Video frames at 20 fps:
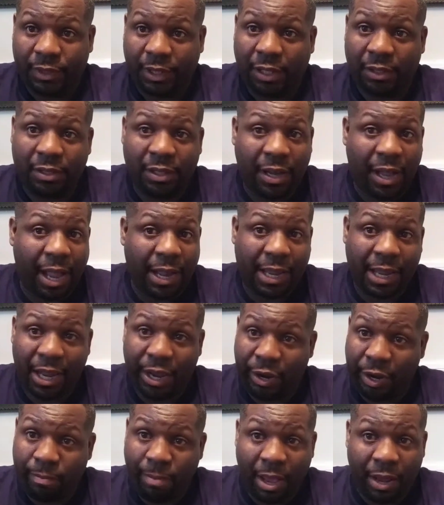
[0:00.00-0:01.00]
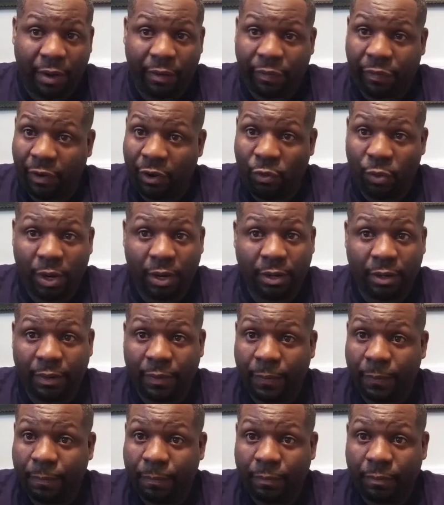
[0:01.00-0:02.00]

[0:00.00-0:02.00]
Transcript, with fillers: Cause God gave everybody a free will.